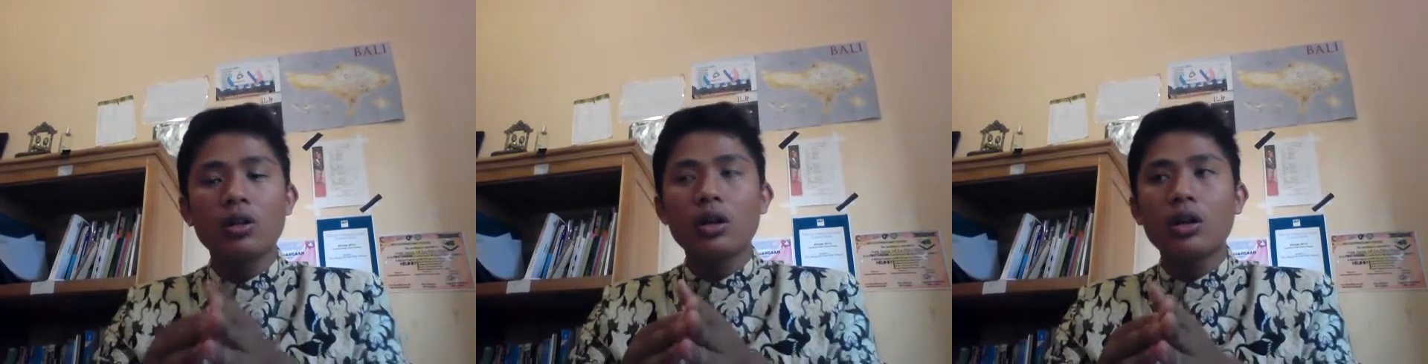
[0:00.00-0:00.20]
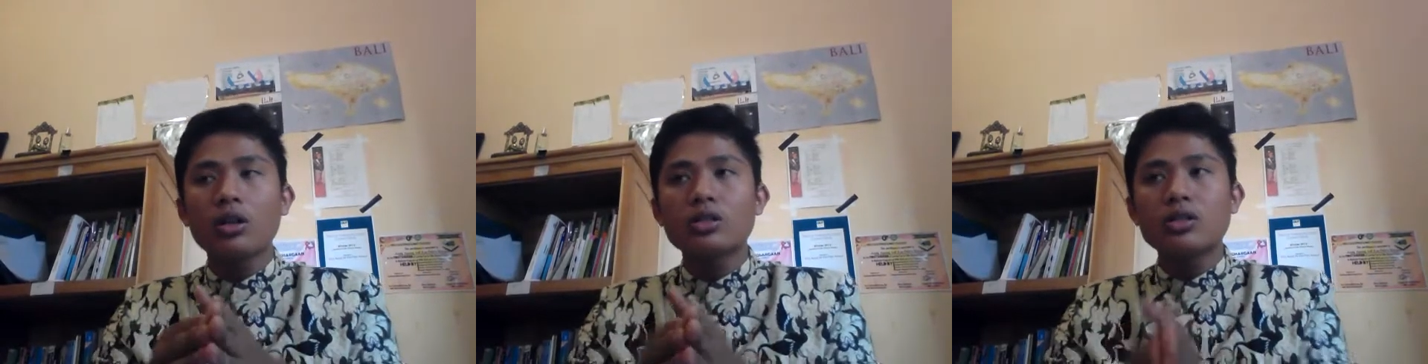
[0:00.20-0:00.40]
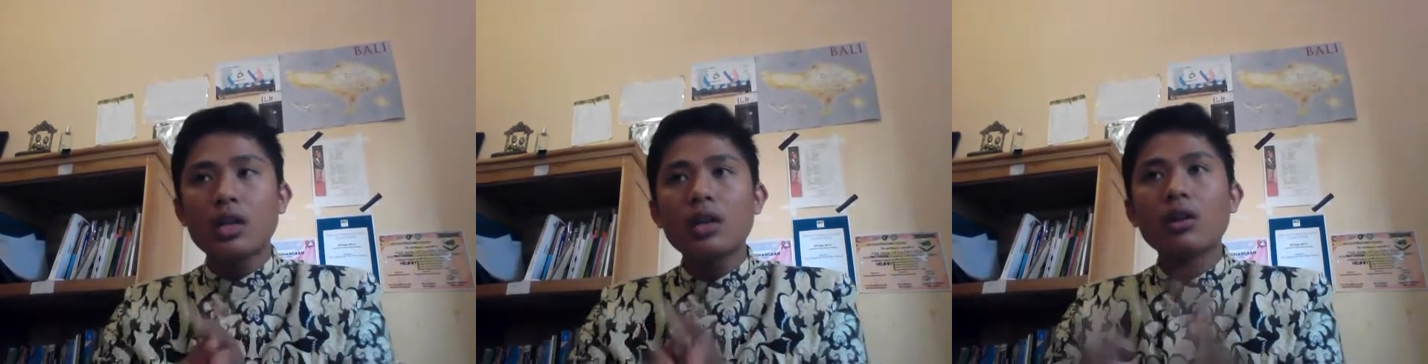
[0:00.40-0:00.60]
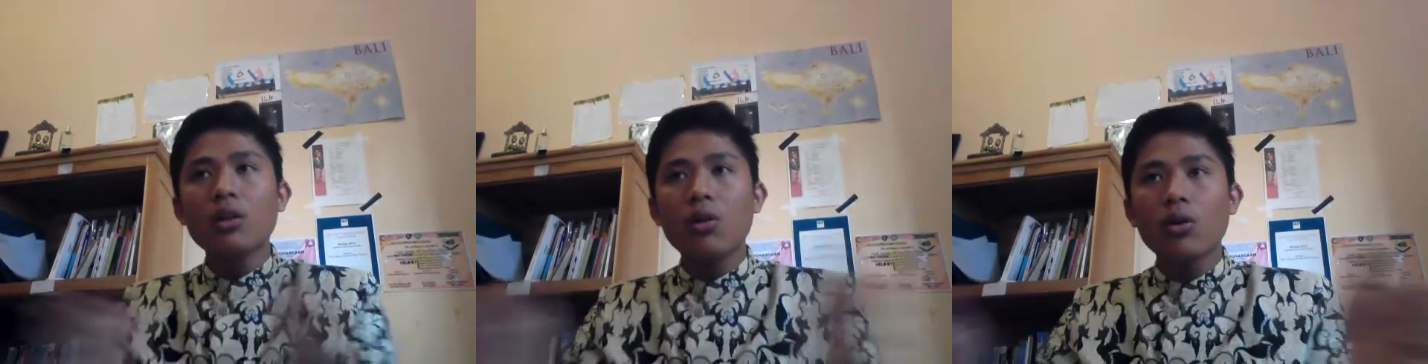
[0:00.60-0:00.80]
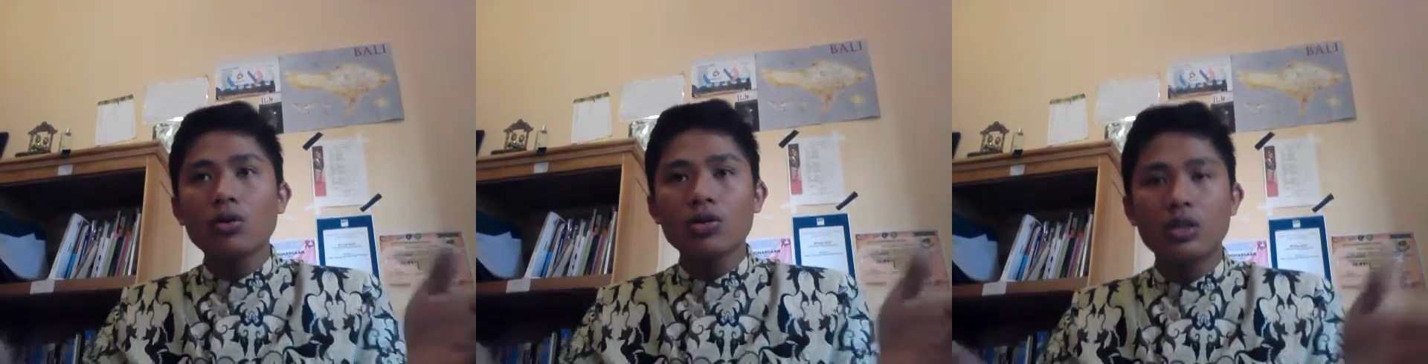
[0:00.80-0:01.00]
stand
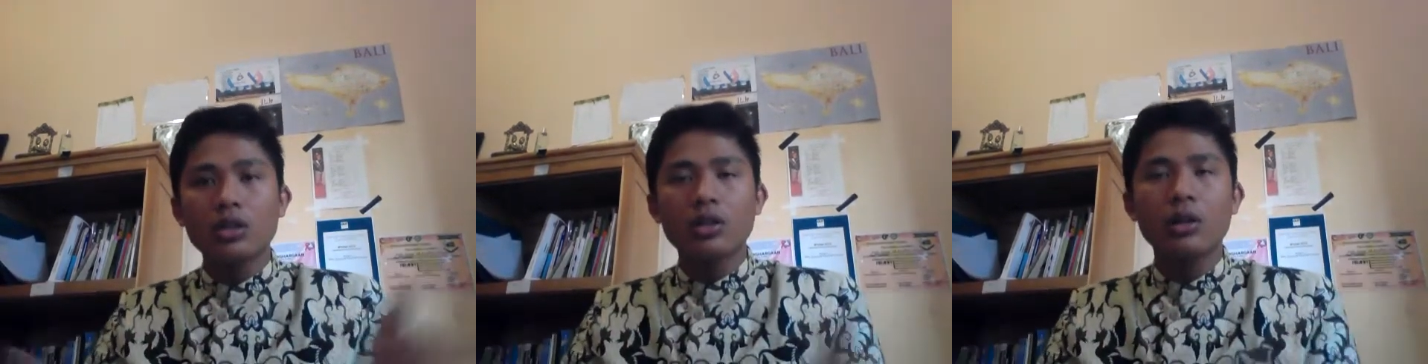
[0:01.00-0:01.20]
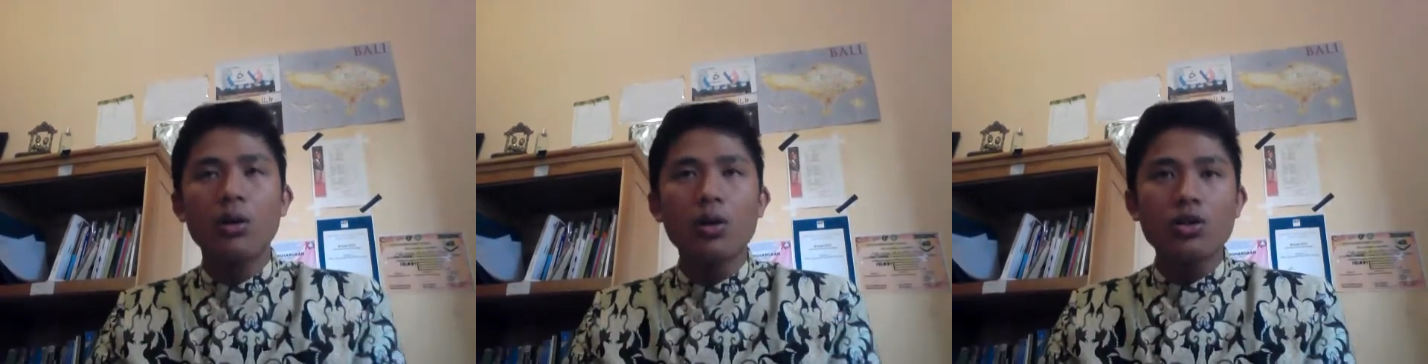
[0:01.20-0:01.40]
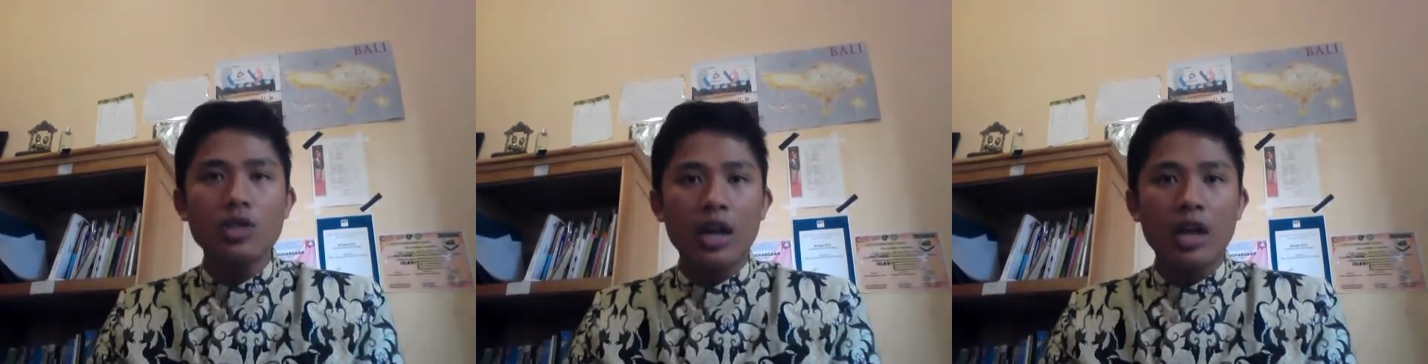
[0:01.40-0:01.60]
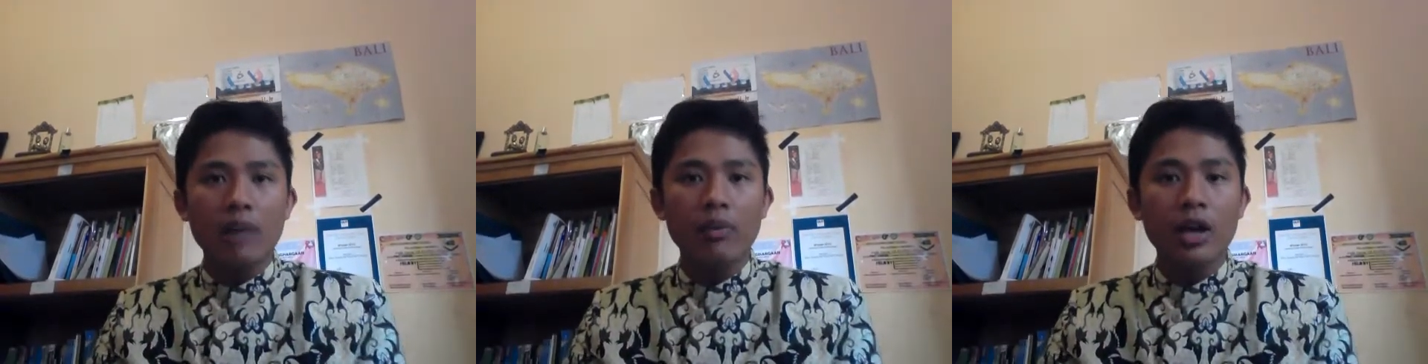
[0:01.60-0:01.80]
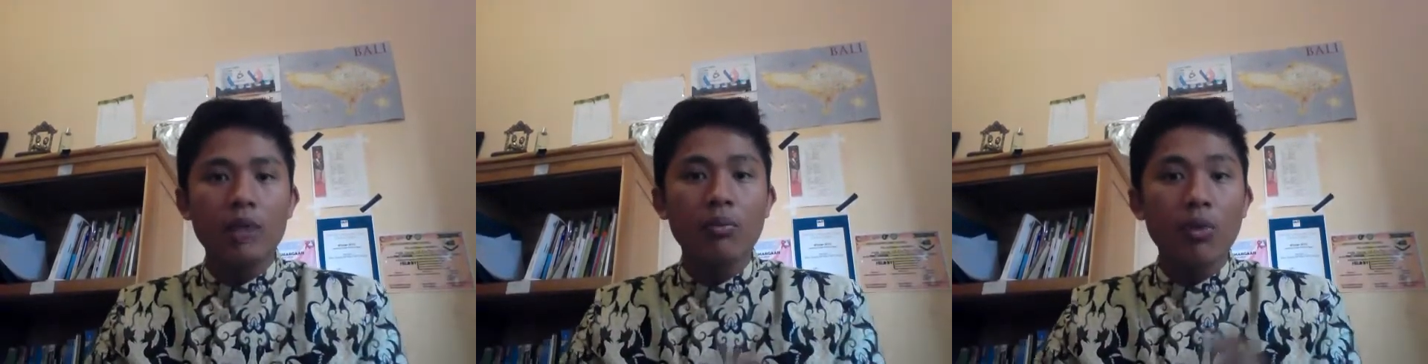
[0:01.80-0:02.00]
long in a long time
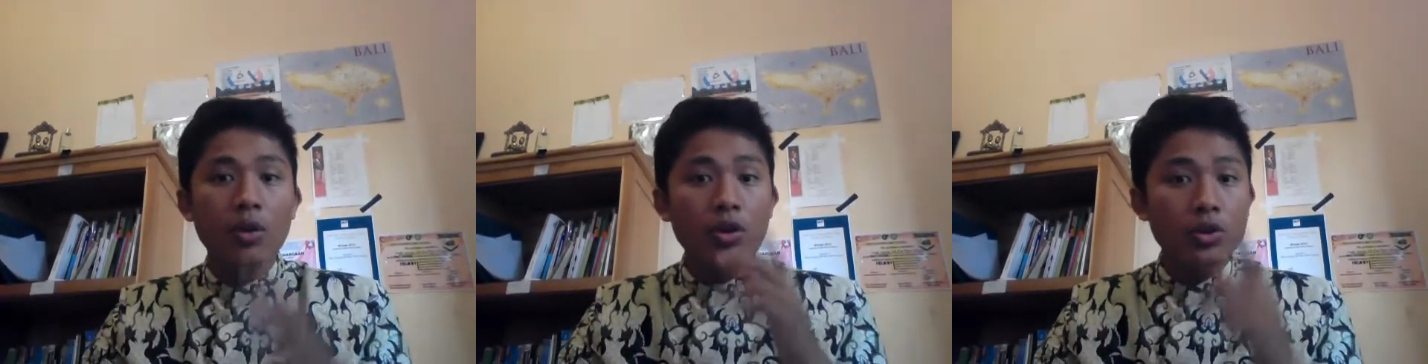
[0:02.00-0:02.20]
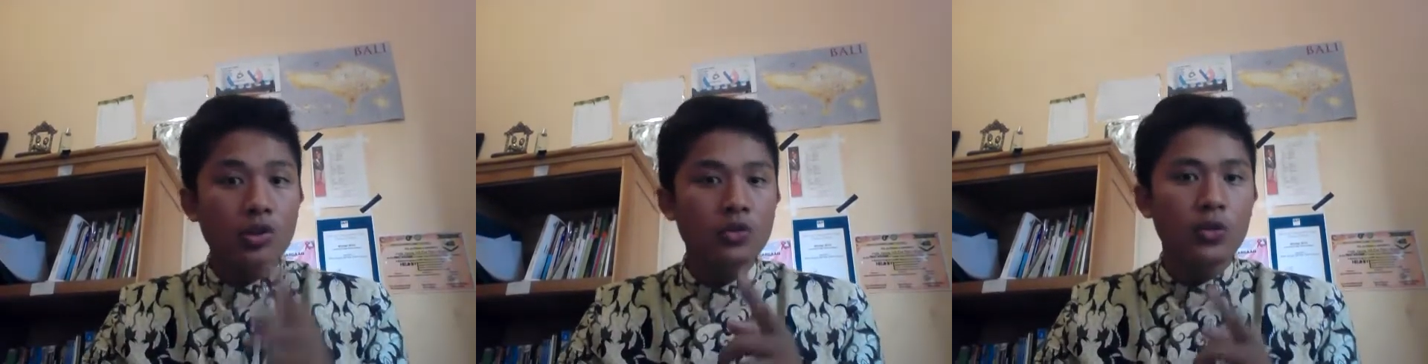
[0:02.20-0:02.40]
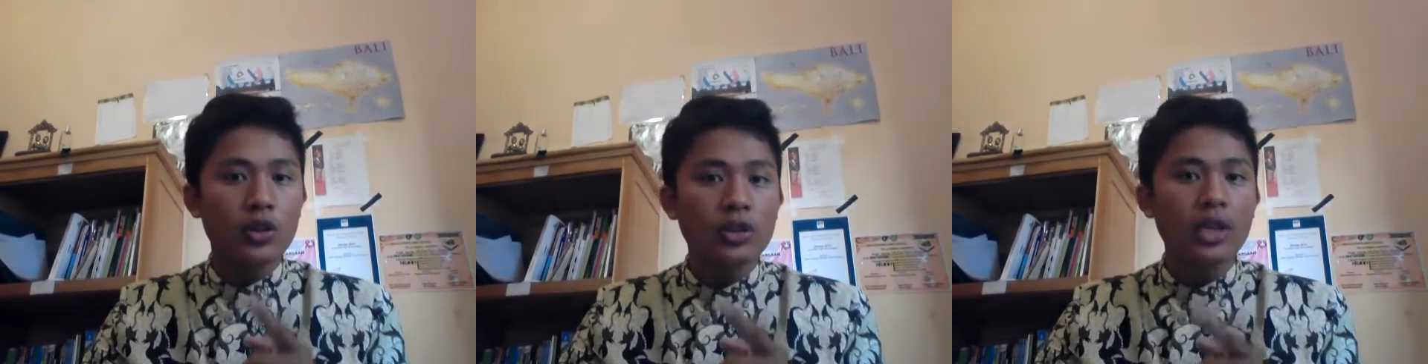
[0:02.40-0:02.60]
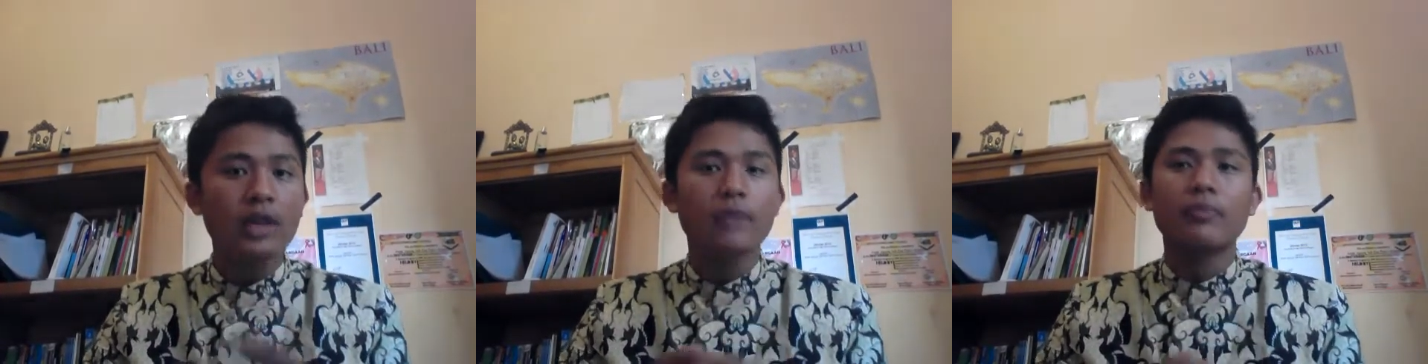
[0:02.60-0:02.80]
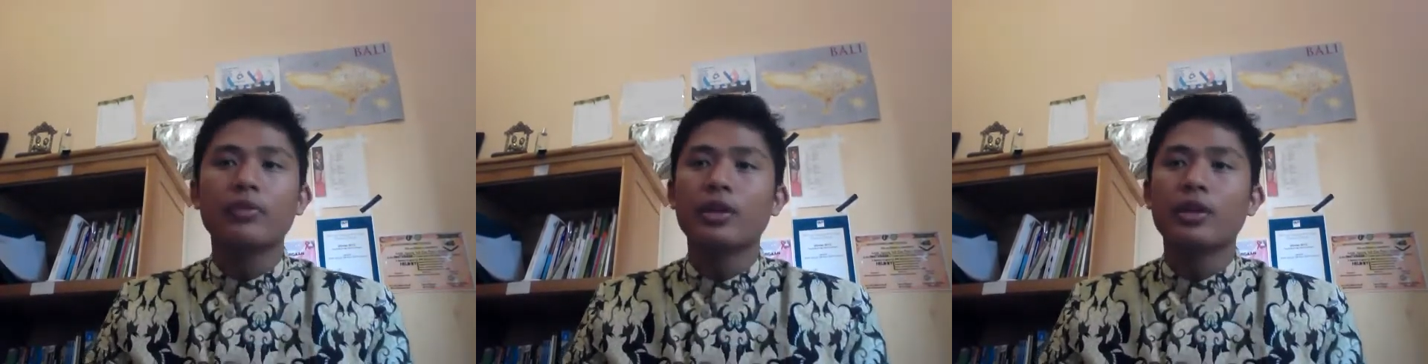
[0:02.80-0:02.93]
and more useful thing.